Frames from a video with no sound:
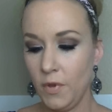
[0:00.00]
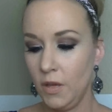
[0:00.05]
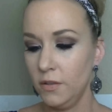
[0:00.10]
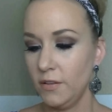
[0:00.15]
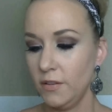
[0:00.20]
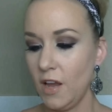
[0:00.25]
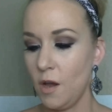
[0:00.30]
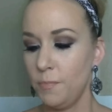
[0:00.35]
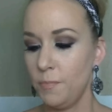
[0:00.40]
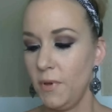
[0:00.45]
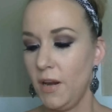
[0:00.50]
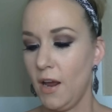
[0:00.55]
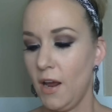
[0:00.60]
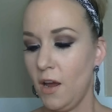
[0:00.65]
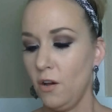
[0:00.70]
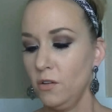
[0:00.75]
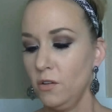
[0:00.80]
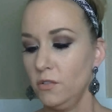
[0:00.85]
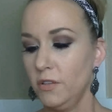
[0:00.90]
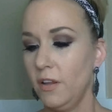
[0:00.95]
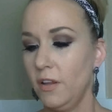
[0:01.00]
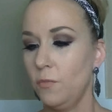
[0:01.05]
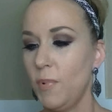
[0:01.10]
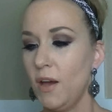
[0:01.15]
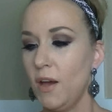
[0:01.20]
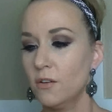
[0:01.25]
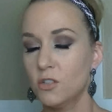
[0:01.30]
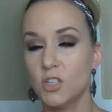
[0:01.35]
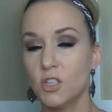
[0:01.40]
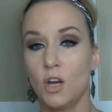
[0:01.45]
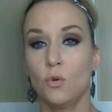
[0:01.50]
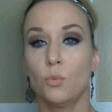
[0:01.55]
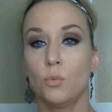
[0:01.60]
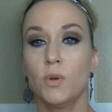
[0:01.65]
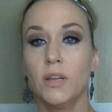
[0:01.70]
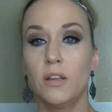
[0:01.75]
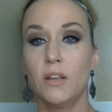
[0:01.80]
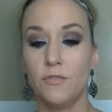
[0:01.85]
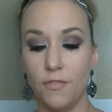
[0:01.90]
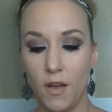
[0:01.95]
Tap it out. These powders are
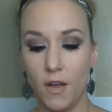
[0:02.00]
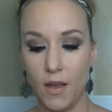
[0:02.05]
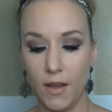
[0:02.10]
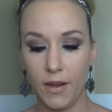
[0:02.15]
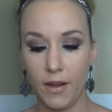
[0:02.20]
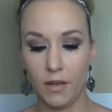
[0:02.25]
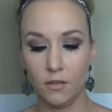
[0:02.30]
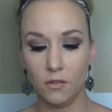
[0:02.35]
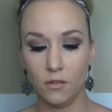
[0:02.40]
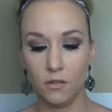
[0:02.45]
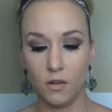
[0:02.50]
really fine,